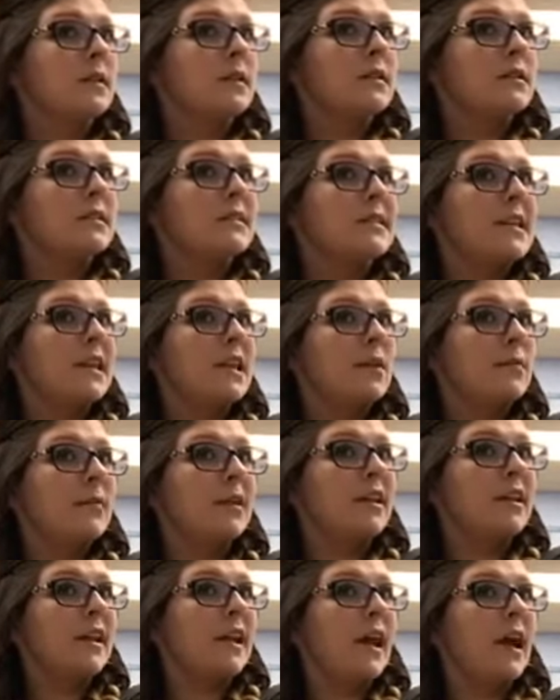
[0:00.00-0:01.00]
Does
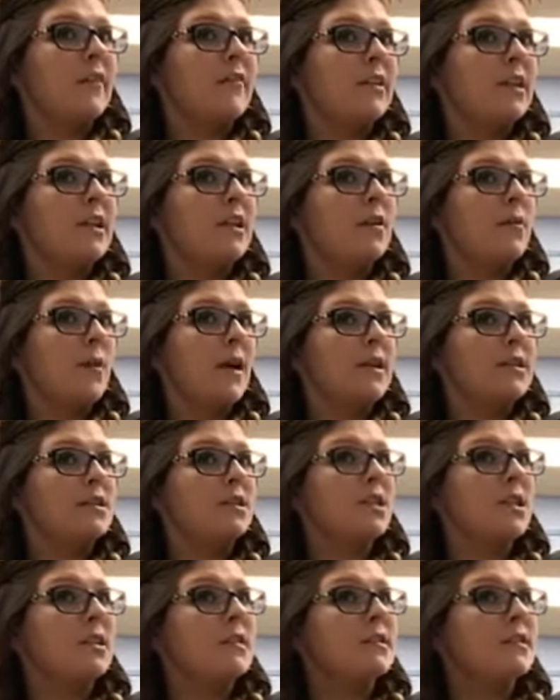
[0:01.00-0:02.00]
anybody have any
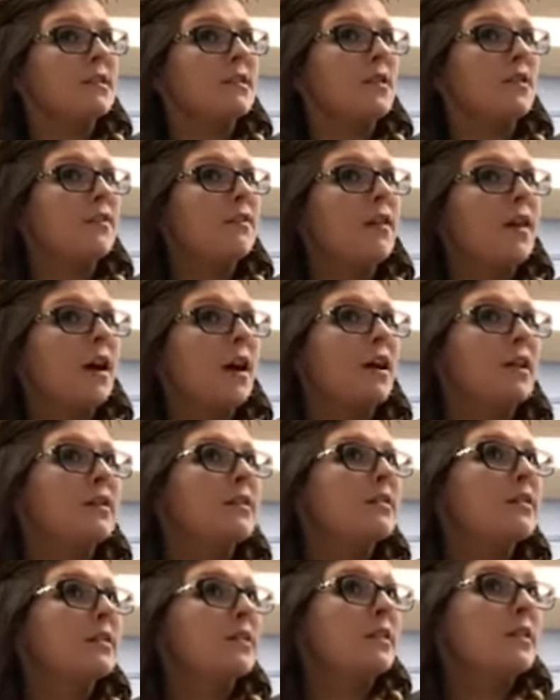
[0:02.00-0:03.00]
questions so far
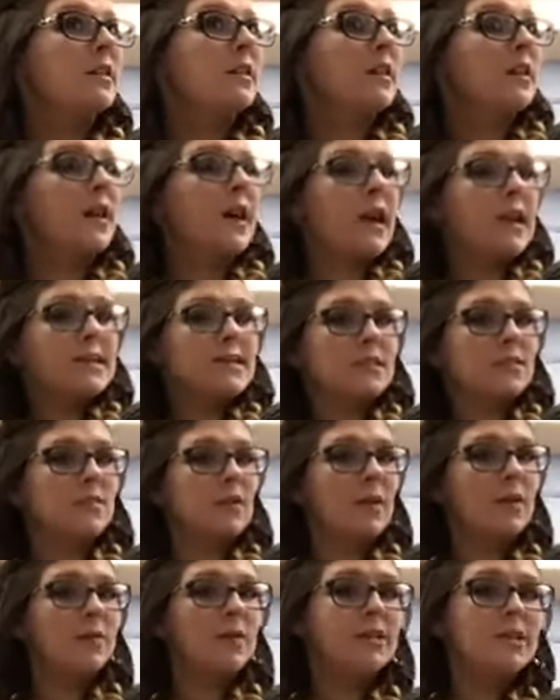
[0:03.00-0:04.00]
as to
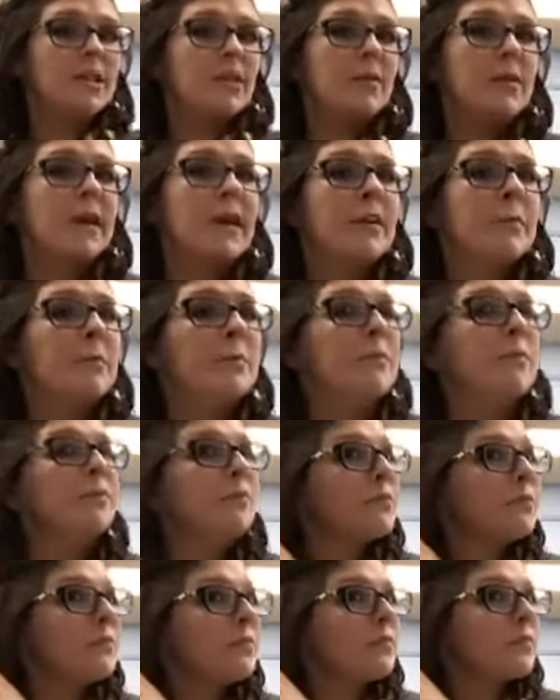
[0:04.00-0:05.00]
what we're doing?
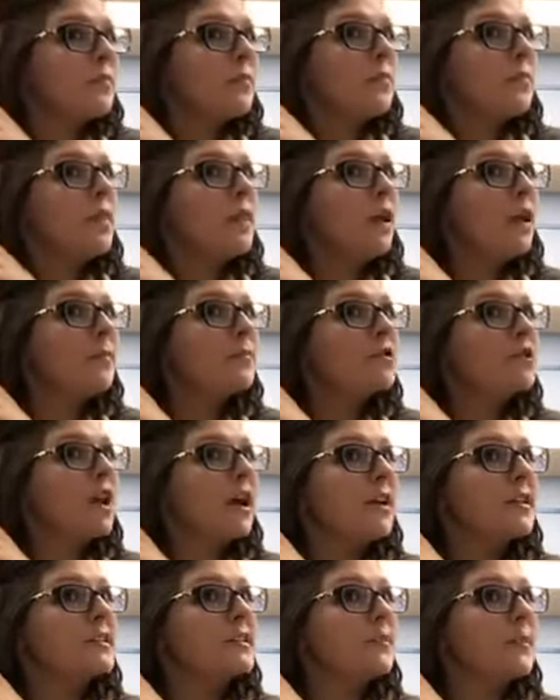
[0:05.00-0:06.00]
I'm
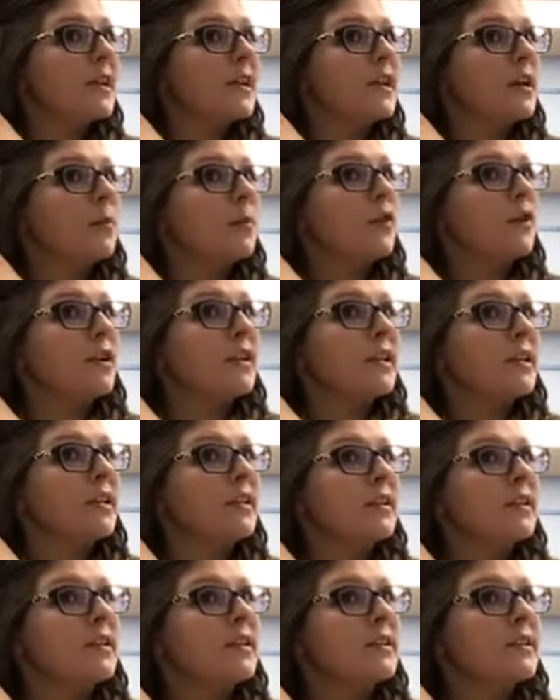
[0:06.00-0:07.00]
trying to make it pretty
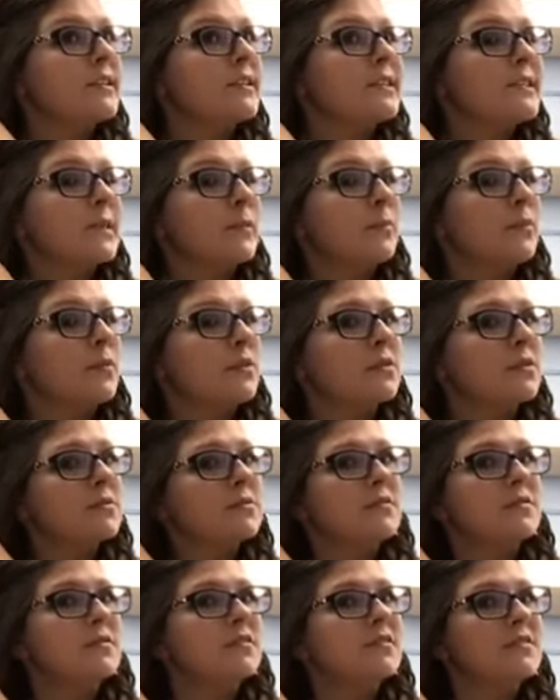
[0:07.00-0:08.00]
simple
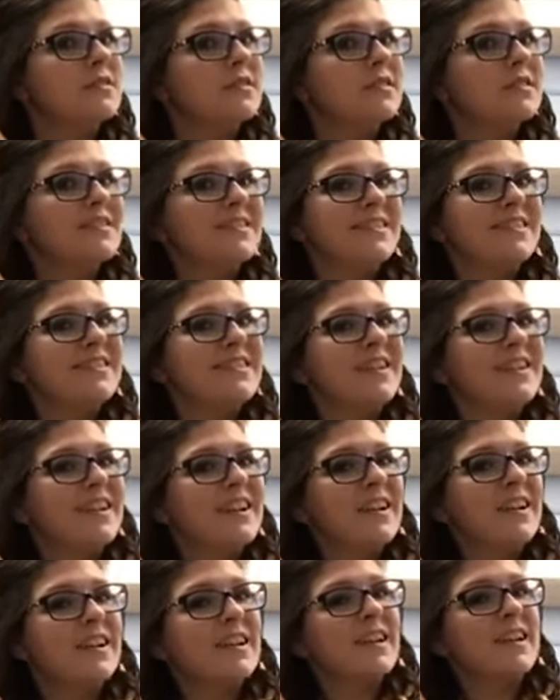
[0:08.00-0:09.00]

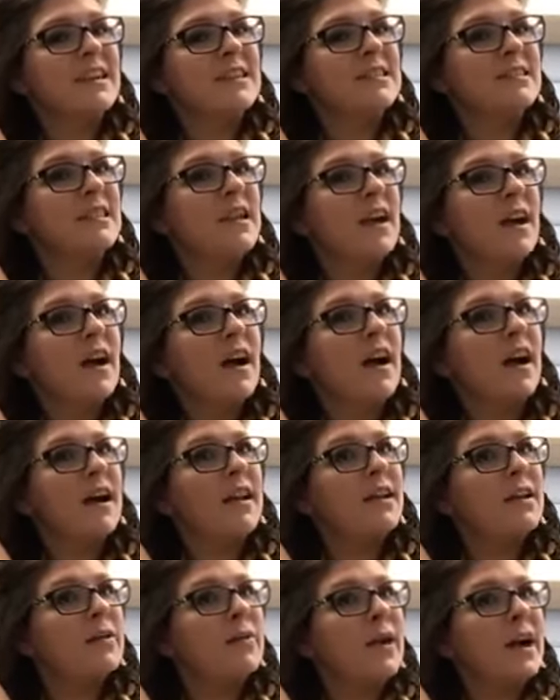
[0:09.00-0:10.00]
because I
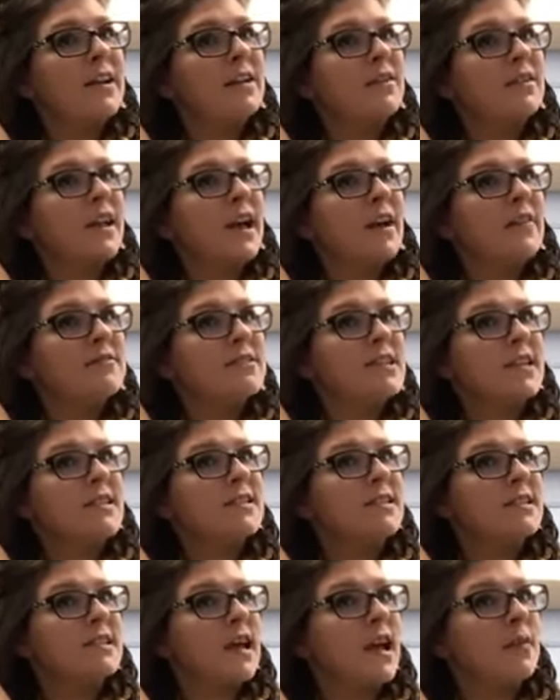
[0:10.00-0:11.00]
know I don't have
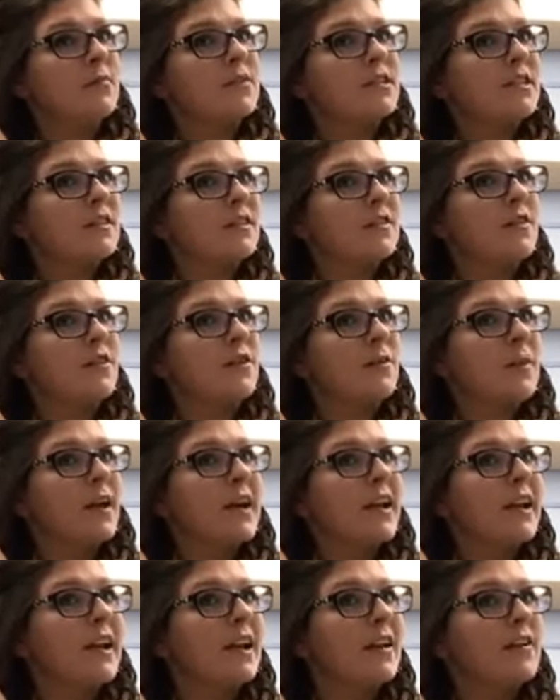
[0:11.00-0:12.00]
tons of time to curl
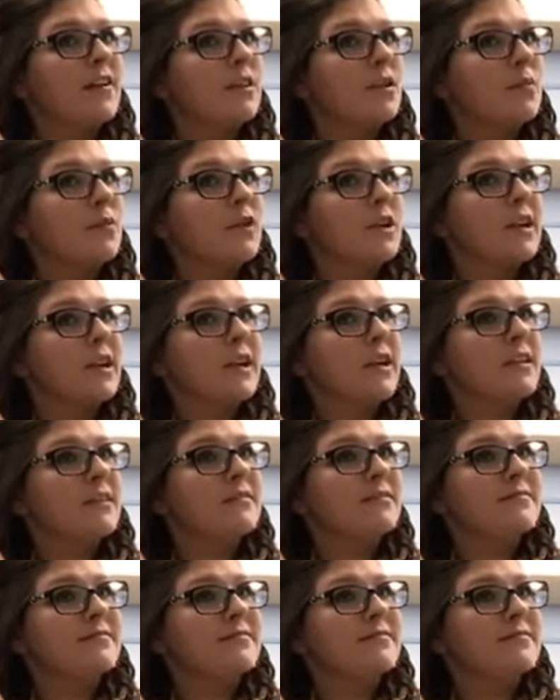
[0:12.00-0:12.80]
my hair in the morning.